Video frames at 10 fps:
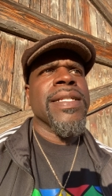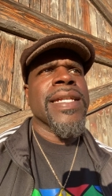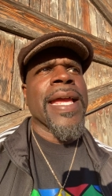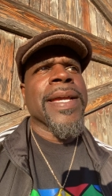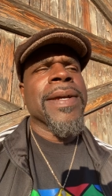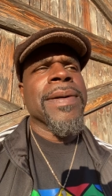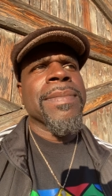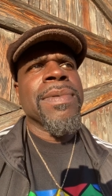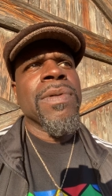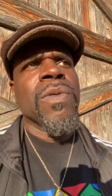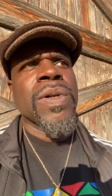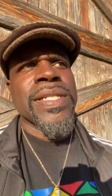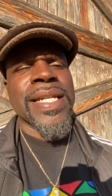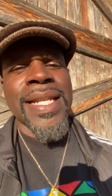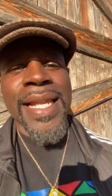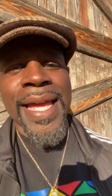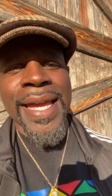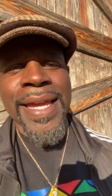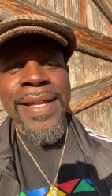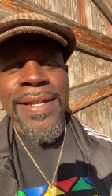Jacob was in a
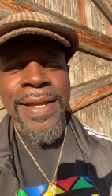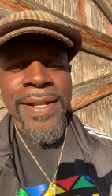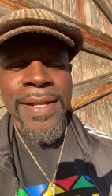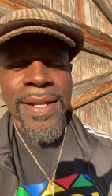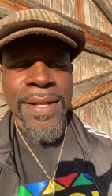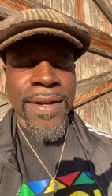land in a,